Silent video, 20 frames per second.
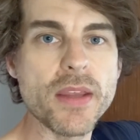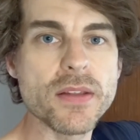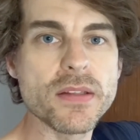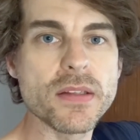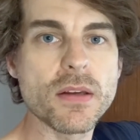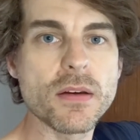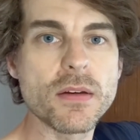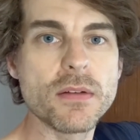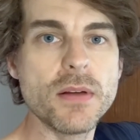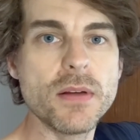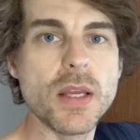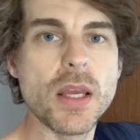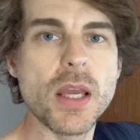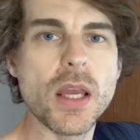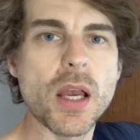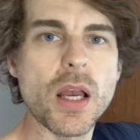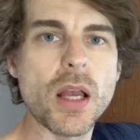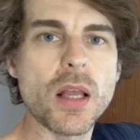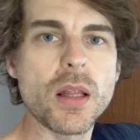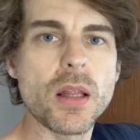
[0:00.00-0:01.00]
So
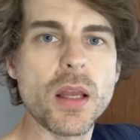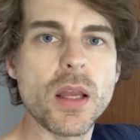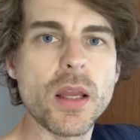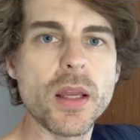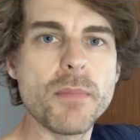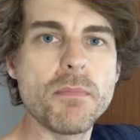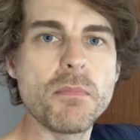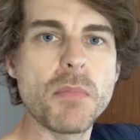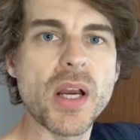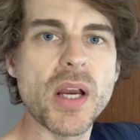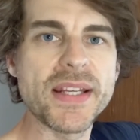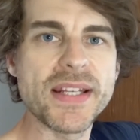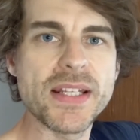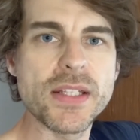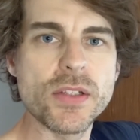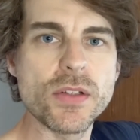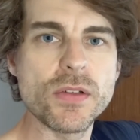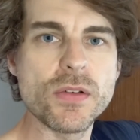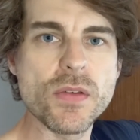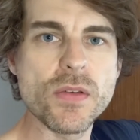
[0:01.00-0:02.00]
I might need
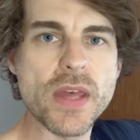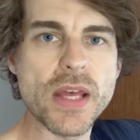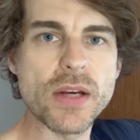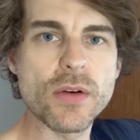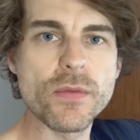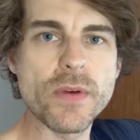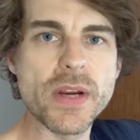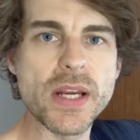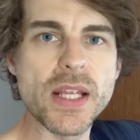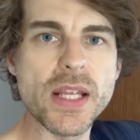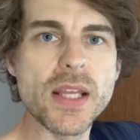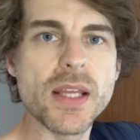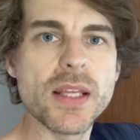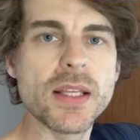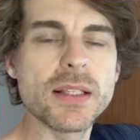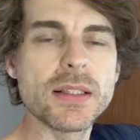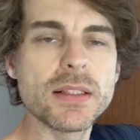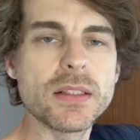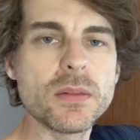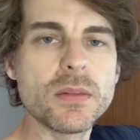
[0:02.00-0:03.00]
to do that already
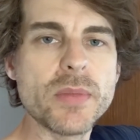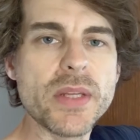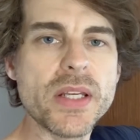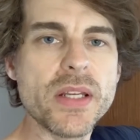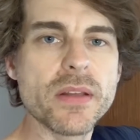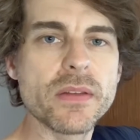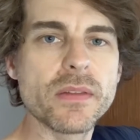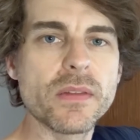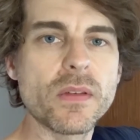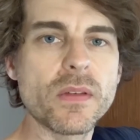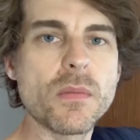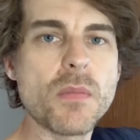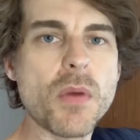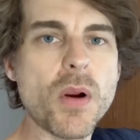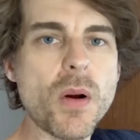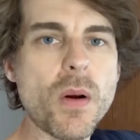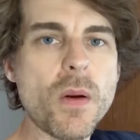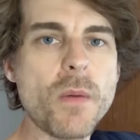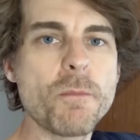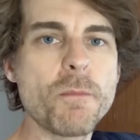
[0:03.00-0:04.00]
a little bit
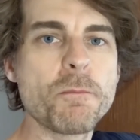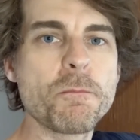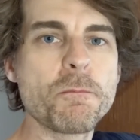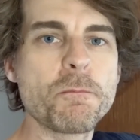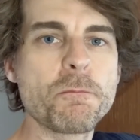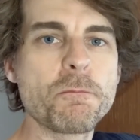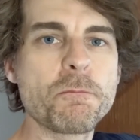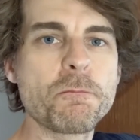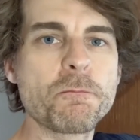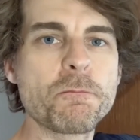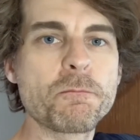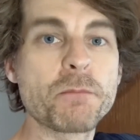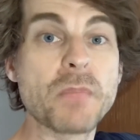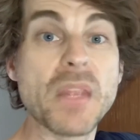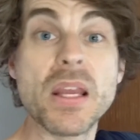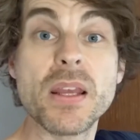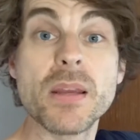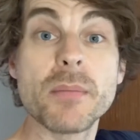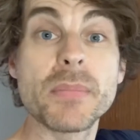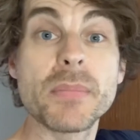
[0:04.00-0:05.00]
tomorrow.
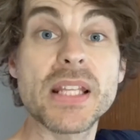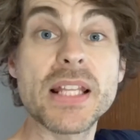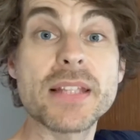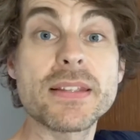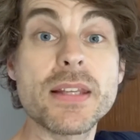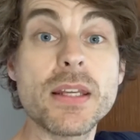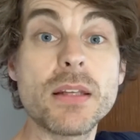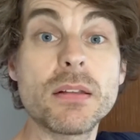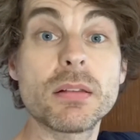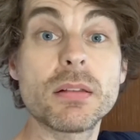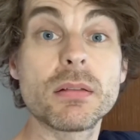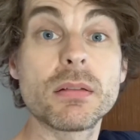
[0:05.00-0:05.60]
But that's it.